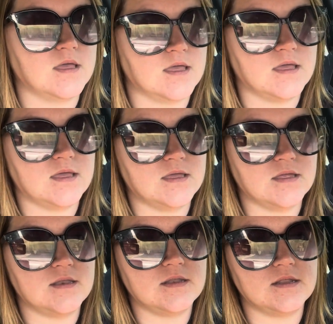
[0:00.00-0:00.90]

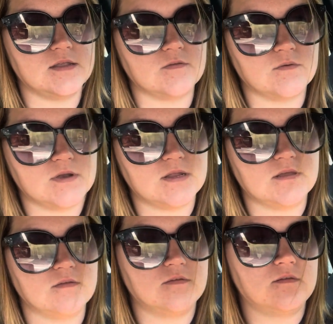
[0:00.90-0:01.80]
and it is what it
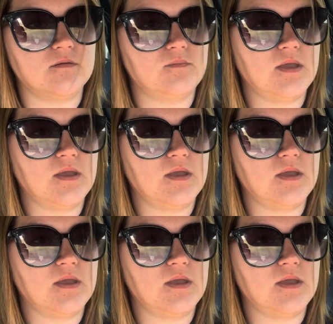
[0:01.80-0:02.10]
is.